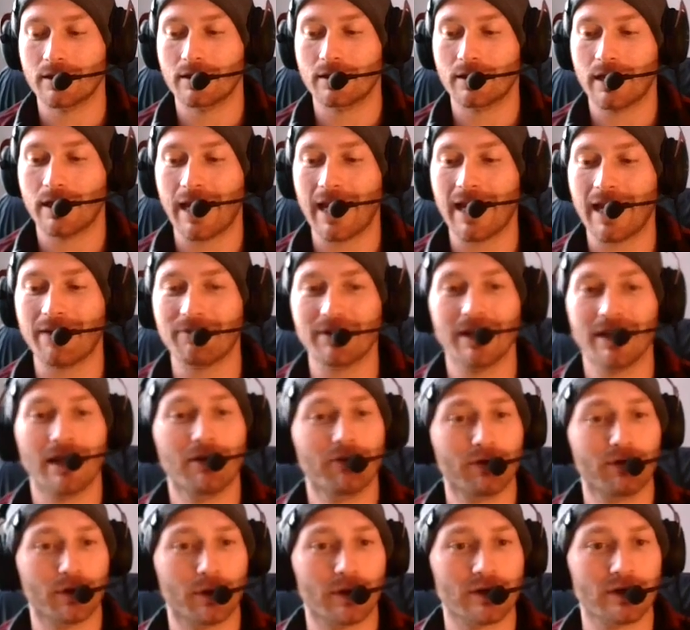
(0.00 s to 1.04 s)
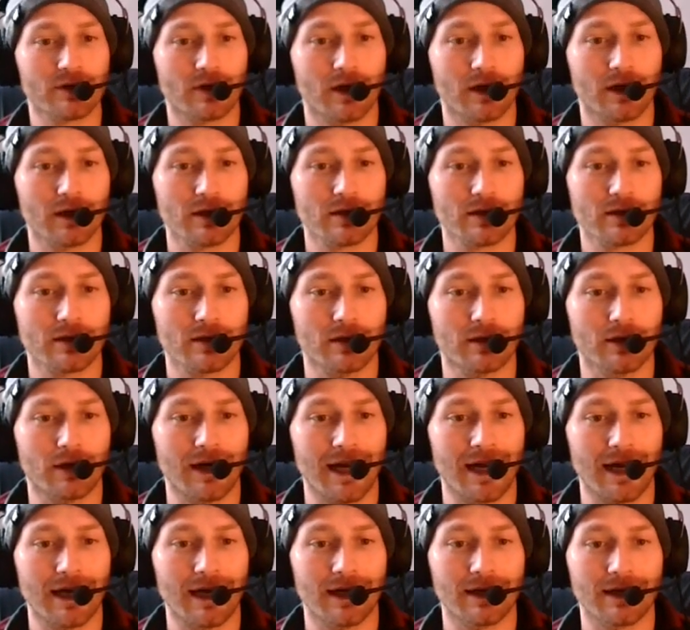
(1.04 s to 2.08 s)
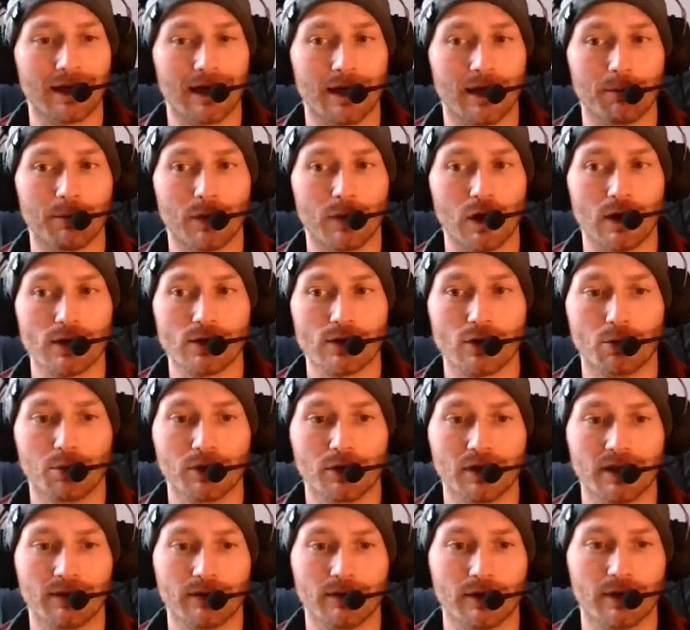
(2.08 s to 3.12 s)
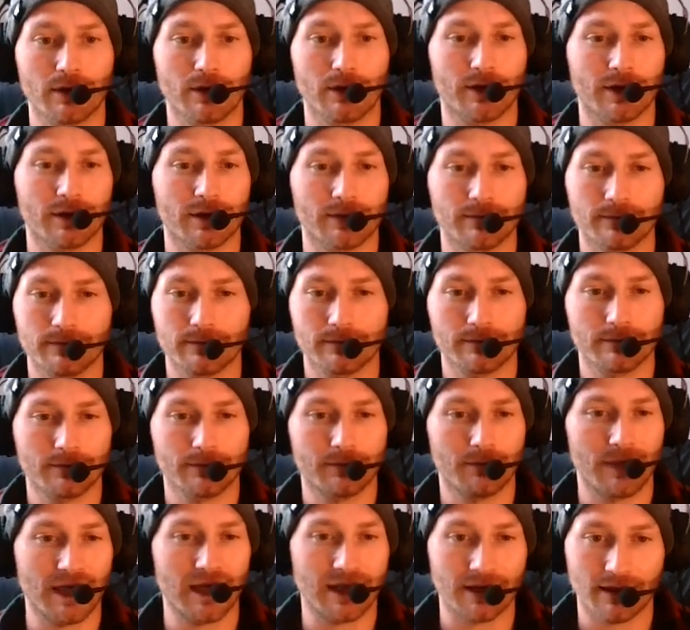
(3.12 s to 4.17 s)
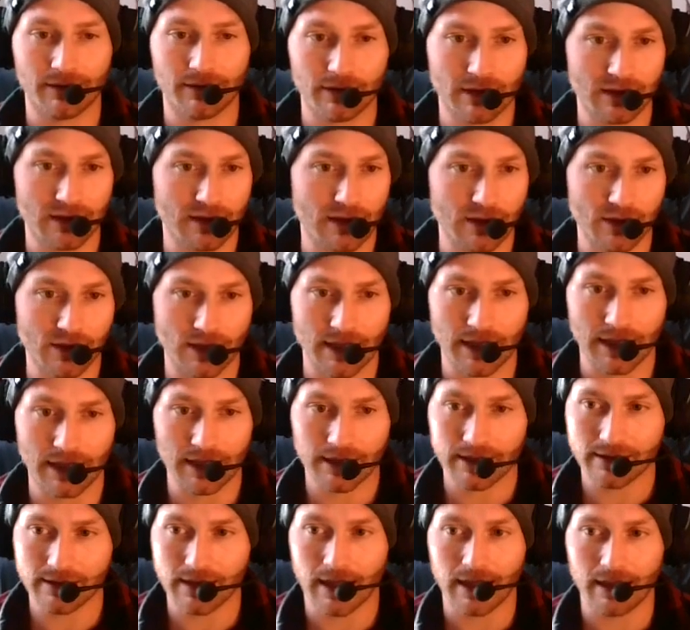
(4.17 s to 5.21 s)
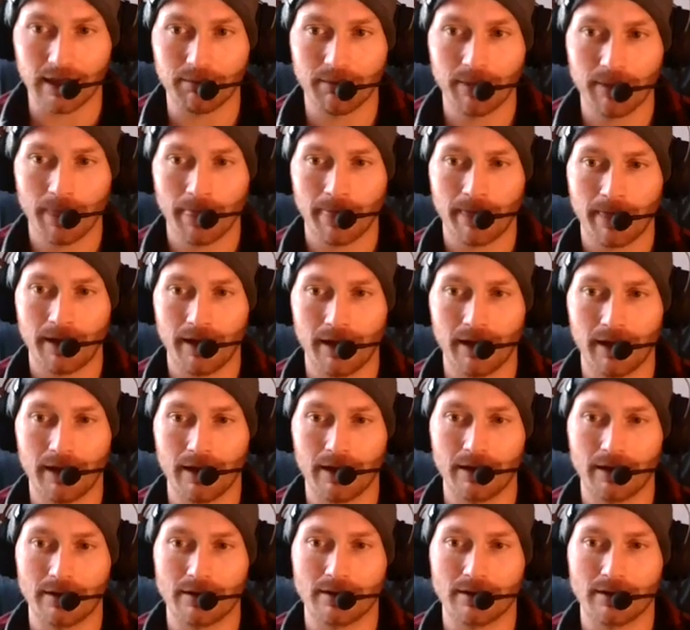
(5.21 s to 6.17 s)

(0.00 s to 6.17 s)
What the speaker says: have an influence on us, And I'm also a believer that you can make a different decision at any time. And